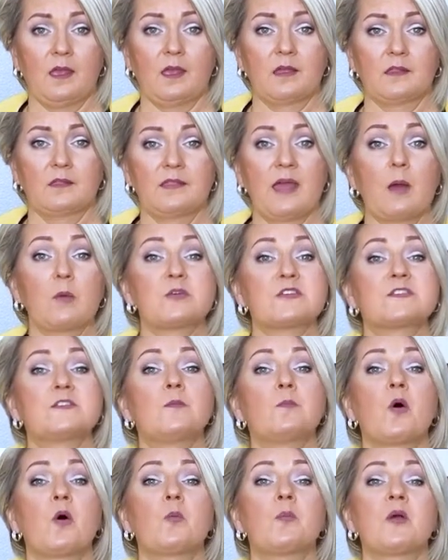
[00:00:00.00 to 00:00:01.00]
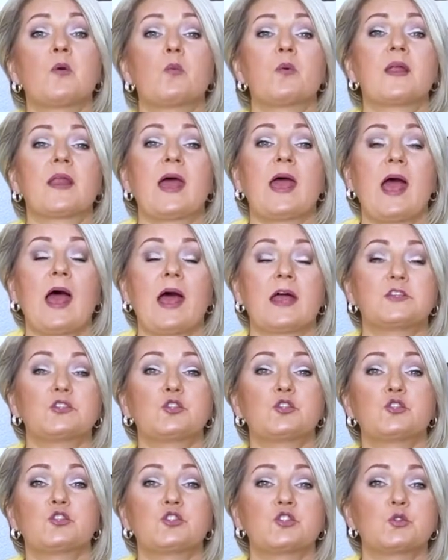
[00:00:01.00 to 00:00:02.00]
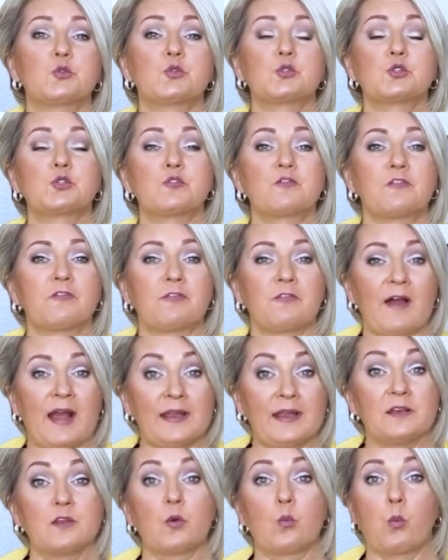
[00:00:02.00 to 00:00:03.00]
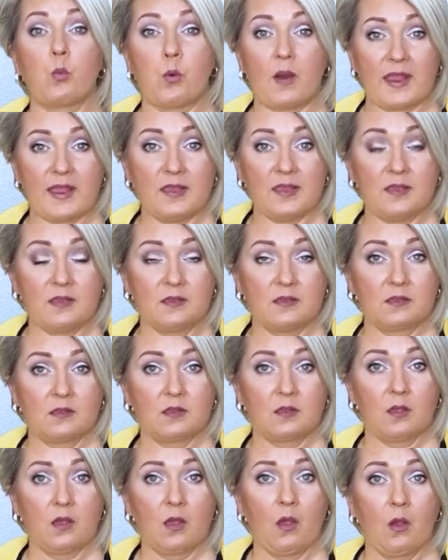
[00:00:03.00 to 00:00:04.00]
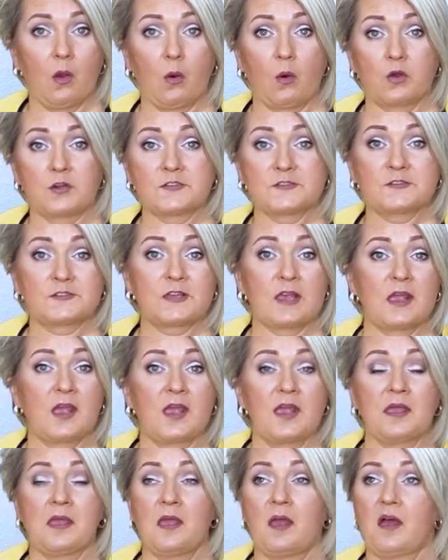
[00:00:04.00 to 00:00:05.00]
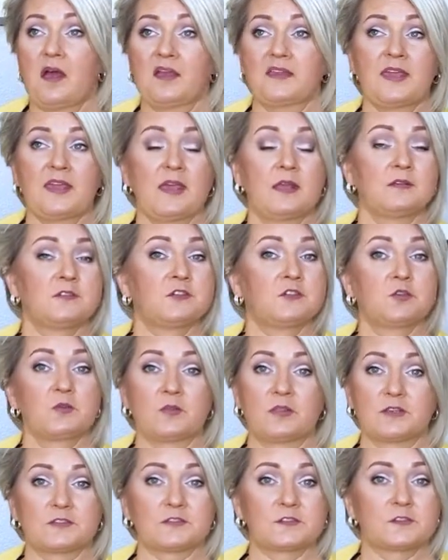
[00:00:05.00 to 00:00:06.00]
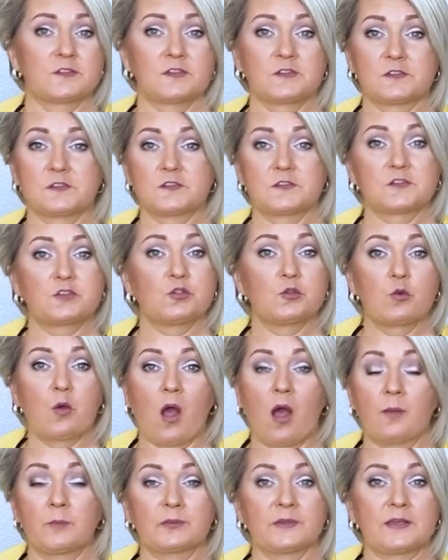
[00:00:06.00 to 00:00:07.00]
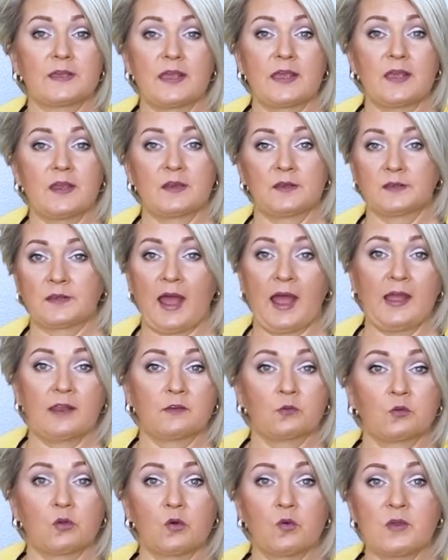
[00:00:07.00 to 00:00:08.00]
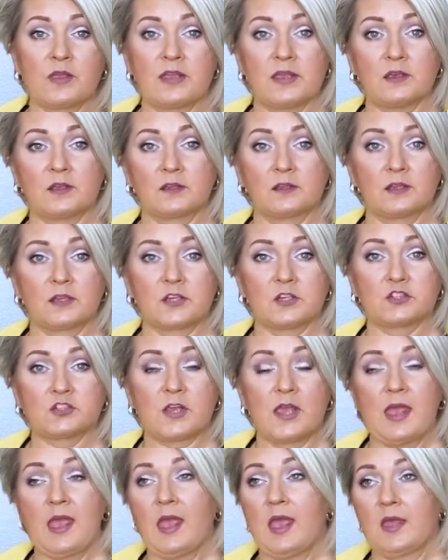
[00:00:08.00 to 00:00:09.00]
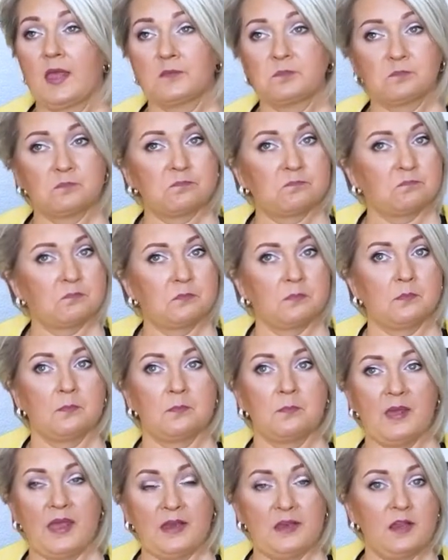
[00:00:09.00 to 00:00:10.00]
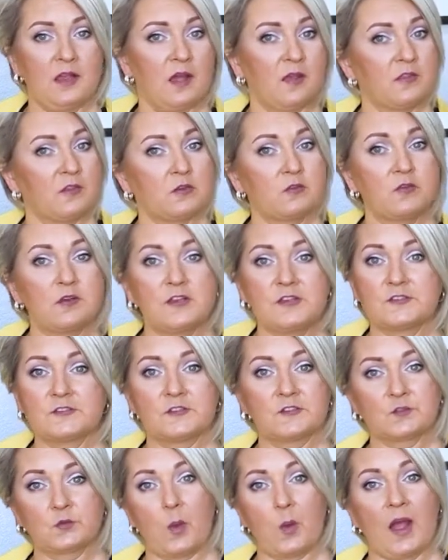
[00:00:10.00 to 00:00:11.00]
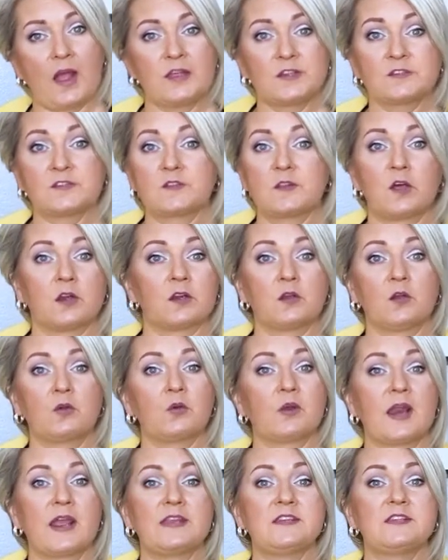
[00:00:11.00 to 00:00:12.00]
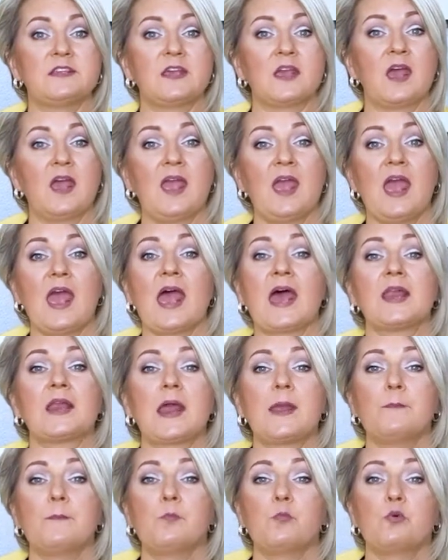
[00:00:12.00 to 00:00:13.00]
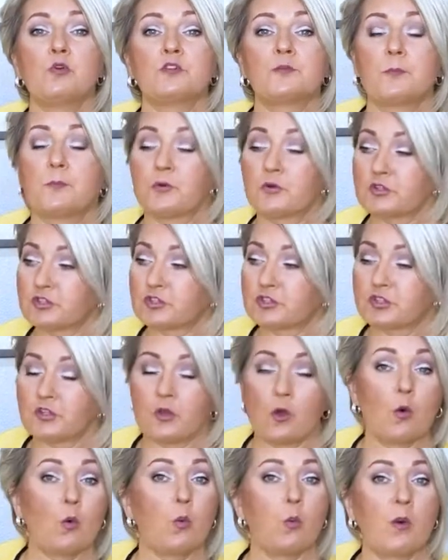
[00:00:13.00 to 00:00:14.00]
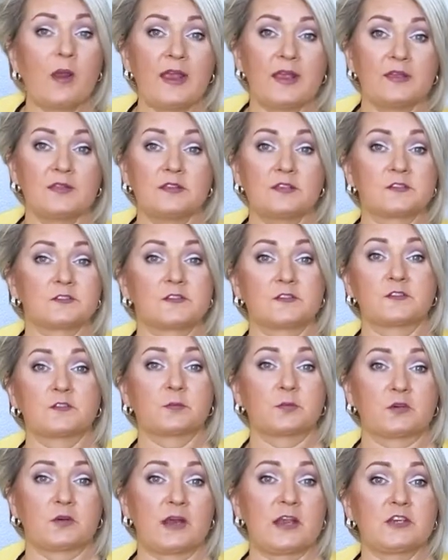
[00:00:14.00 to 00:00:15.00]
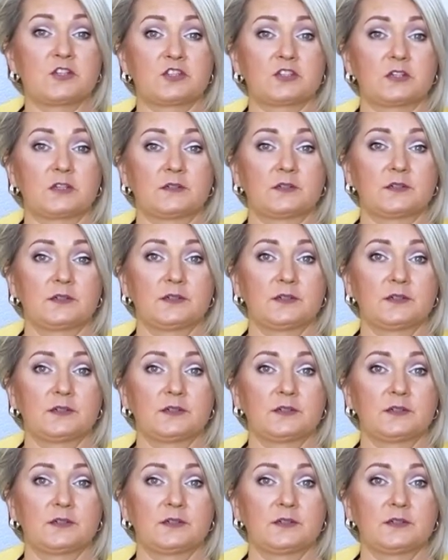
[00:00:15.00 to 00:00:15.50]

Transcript: That was the moment when I had to choose to find a way or say, I can't do this. This is too complicated. I don't know English, and many other reasons why it's not a good idea. And I would push away this inspiration.